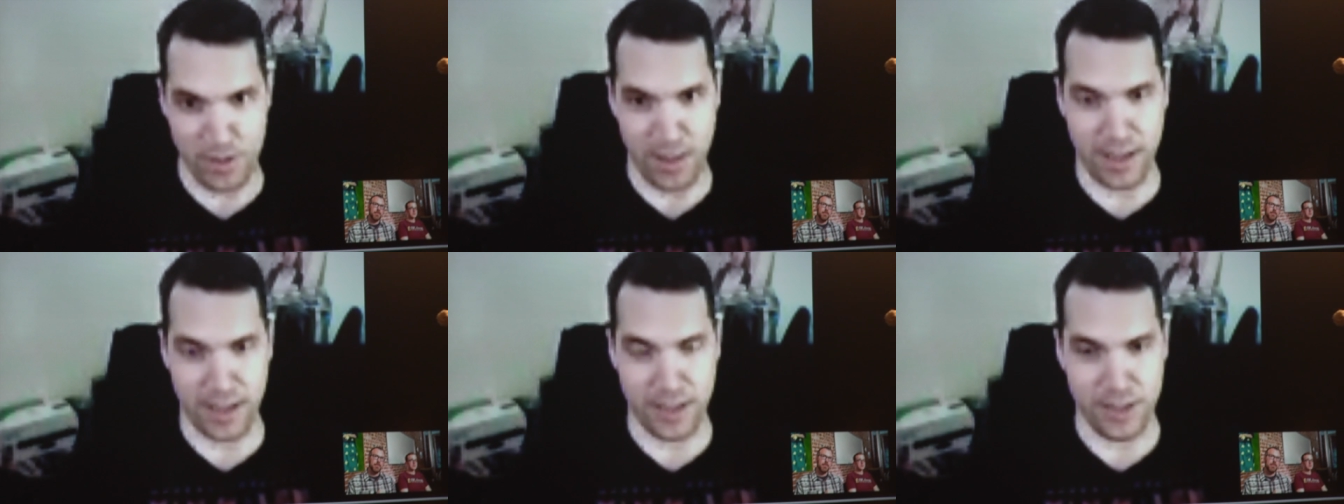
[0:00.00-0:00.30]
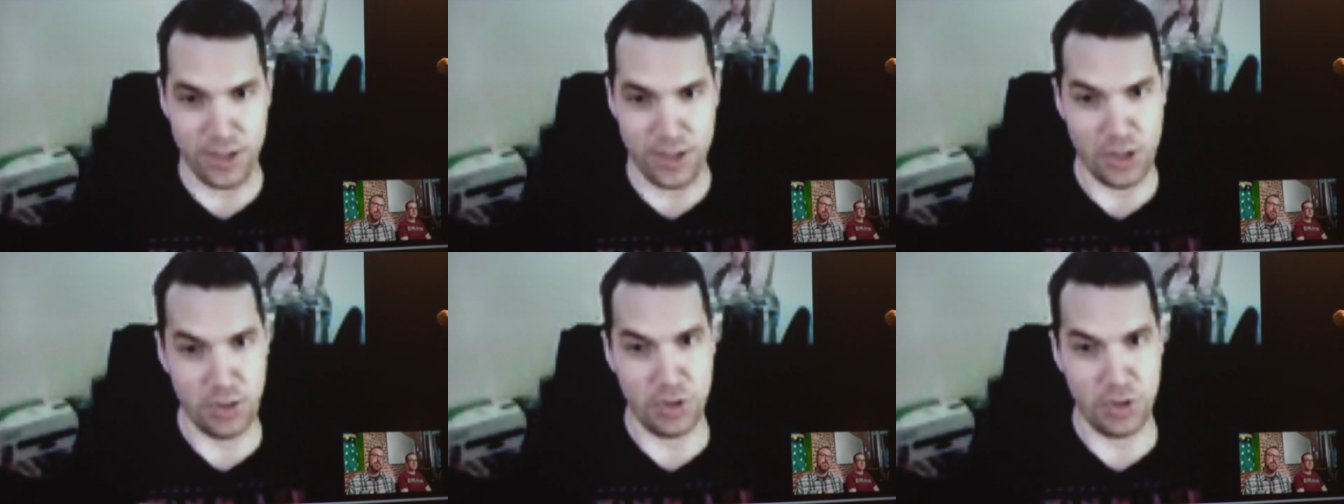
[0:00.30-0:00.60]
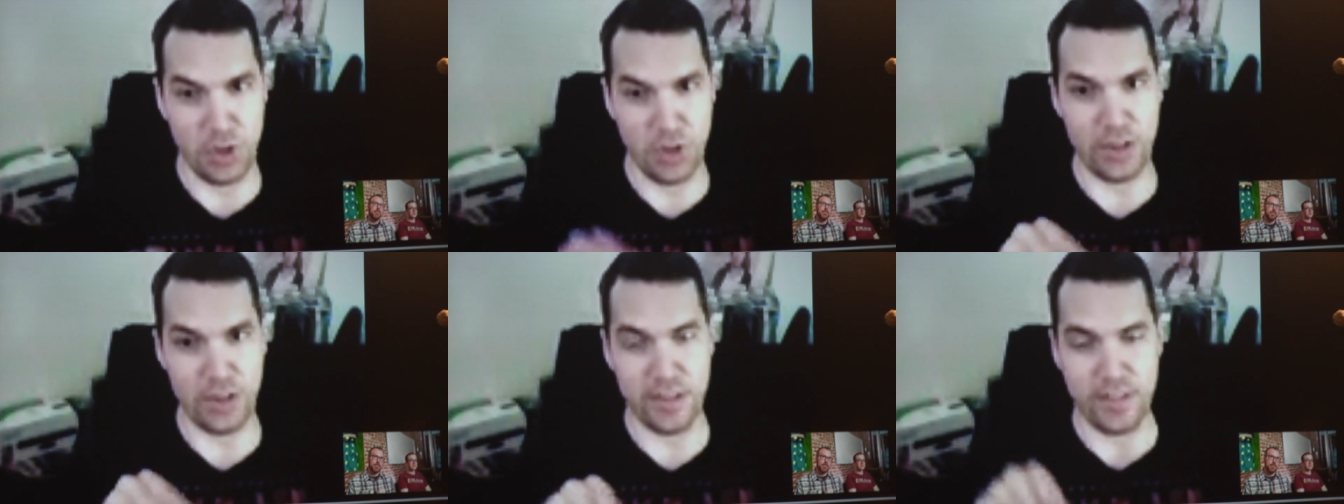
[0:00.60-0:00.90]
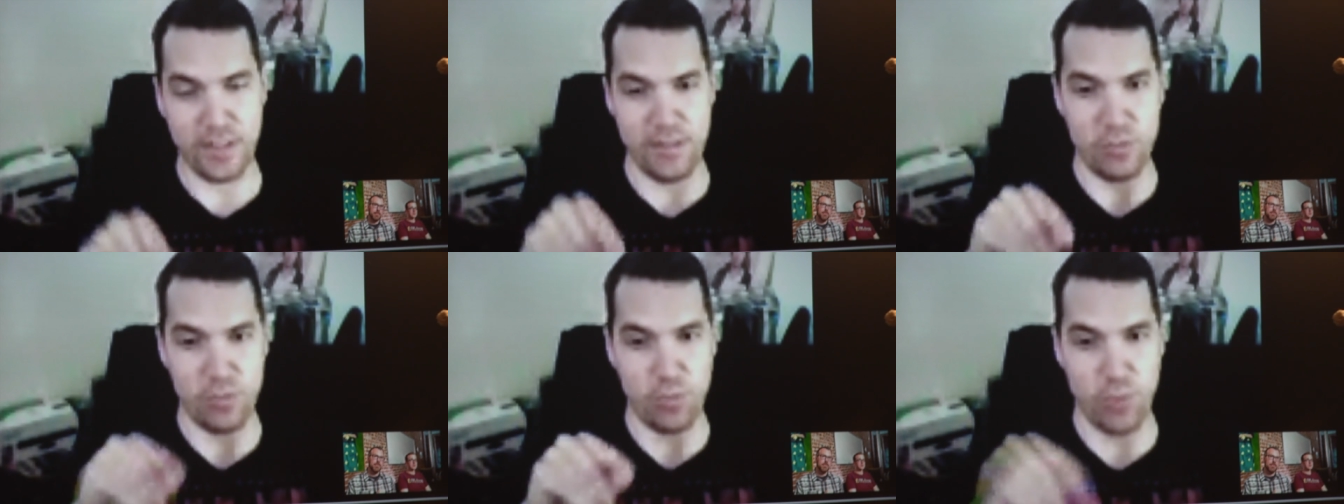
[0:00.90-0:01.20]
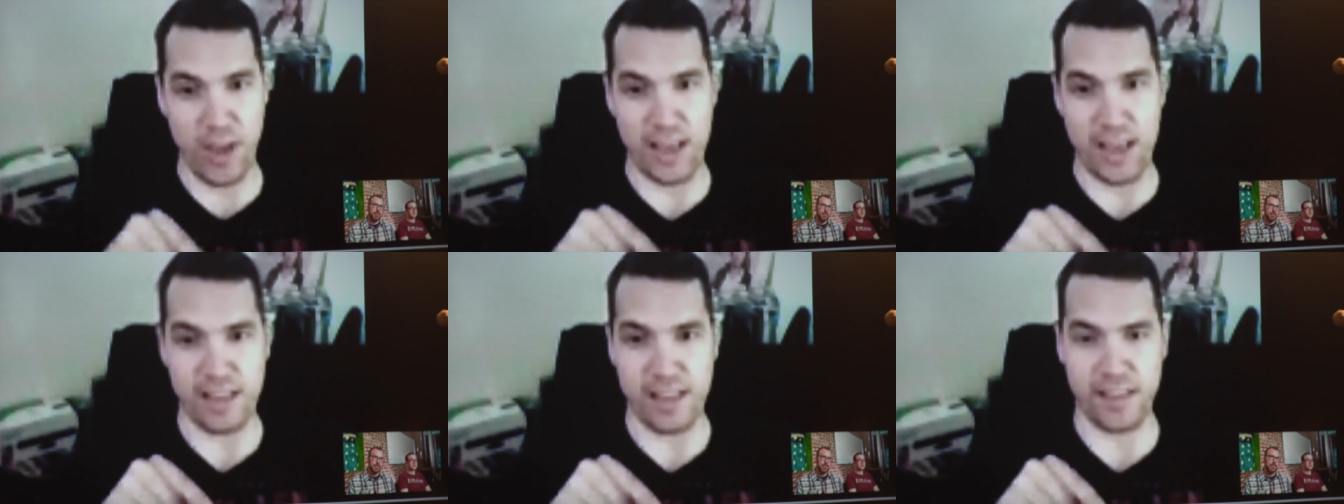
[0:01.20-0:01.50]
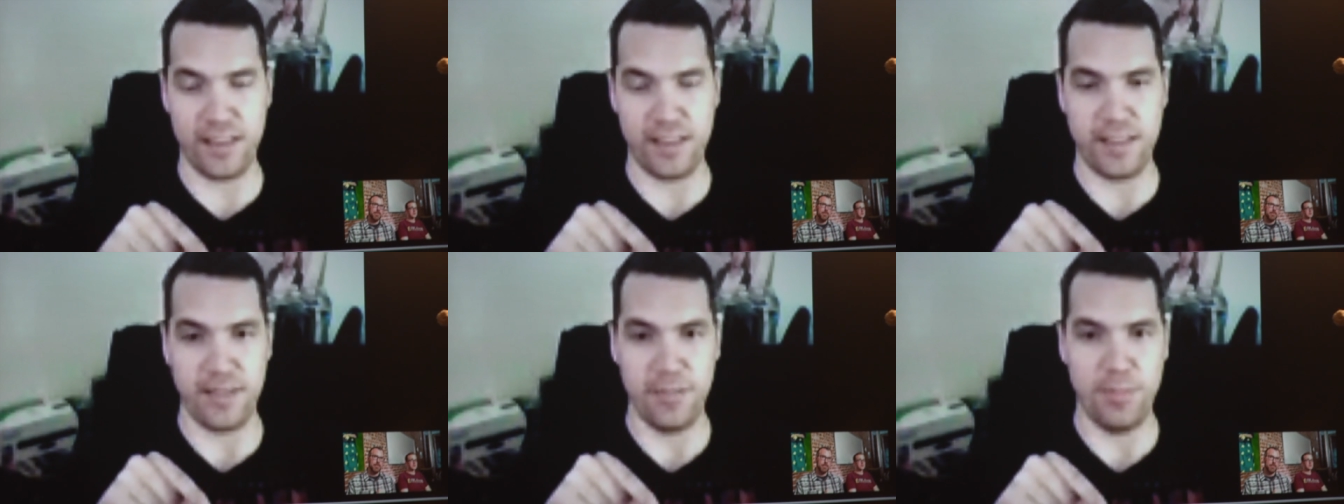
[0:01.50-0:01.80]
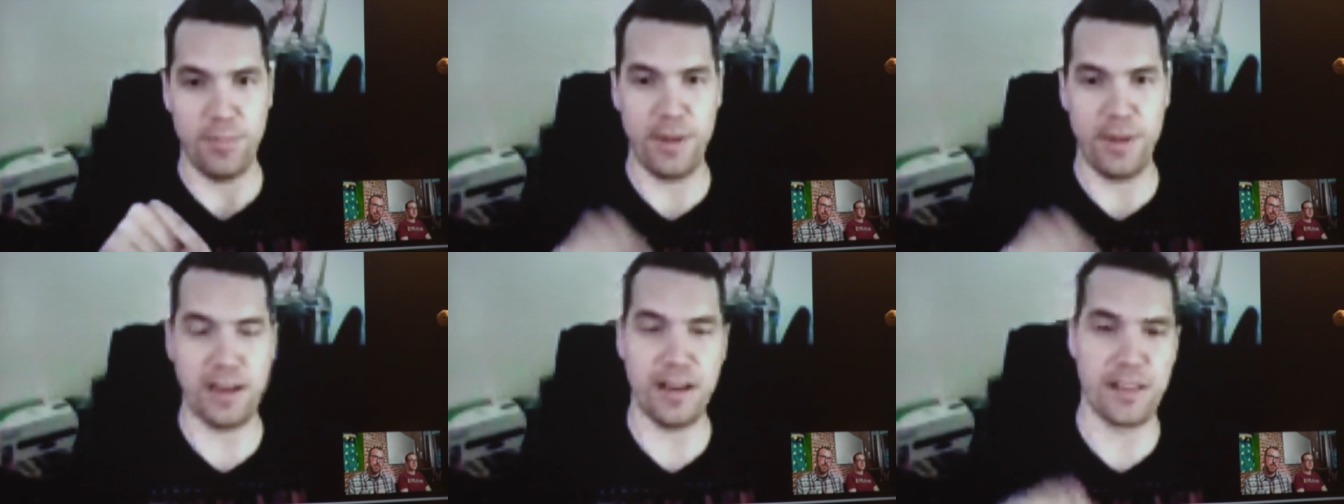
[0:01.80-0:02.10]
like you shouldn't risk
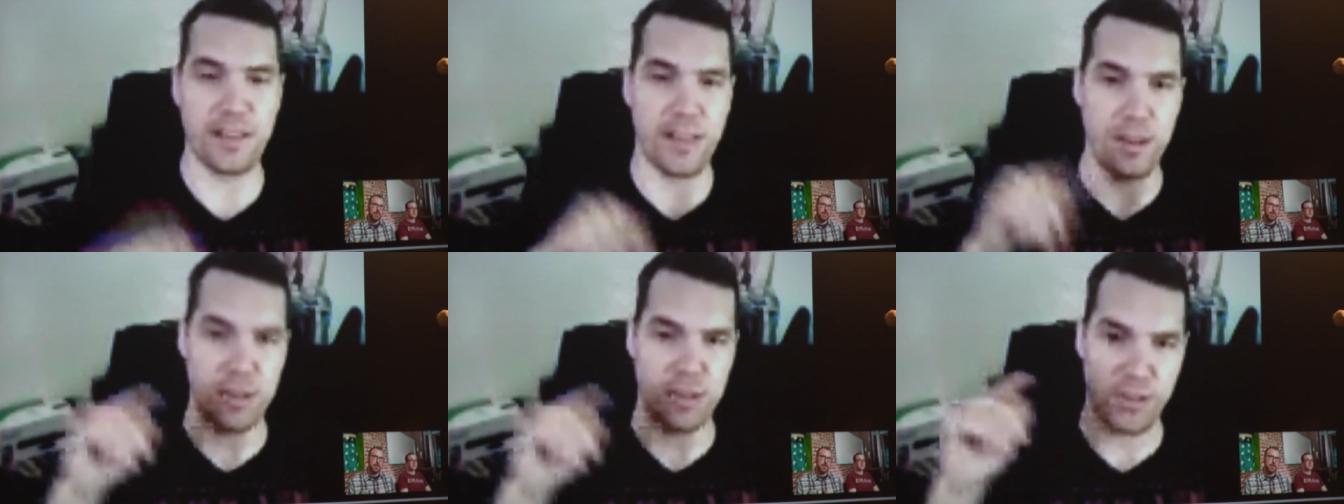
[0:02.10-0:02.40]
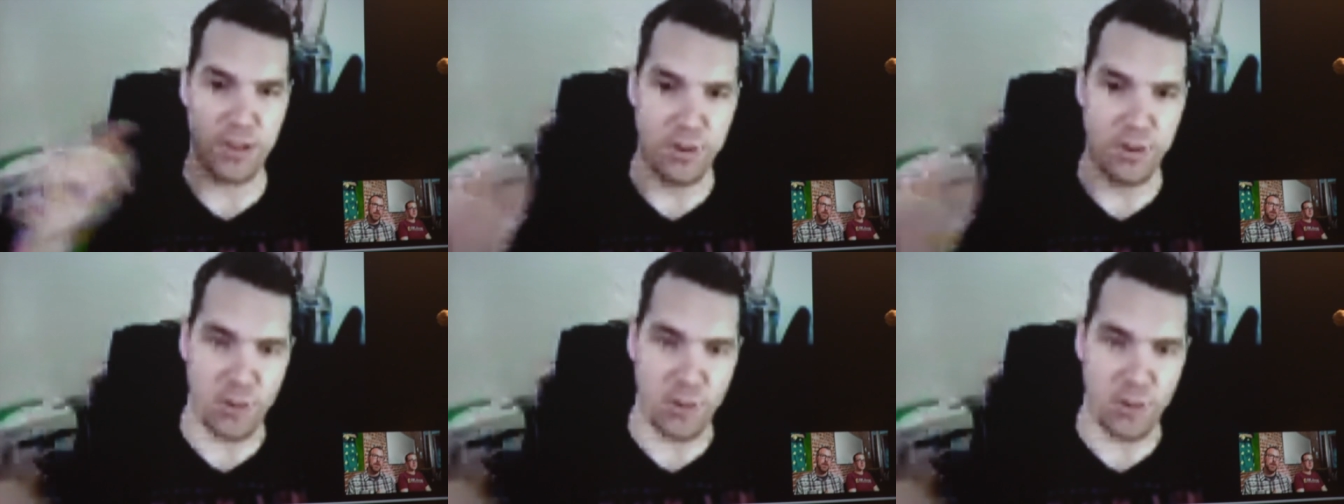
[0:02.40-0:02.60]
because there's no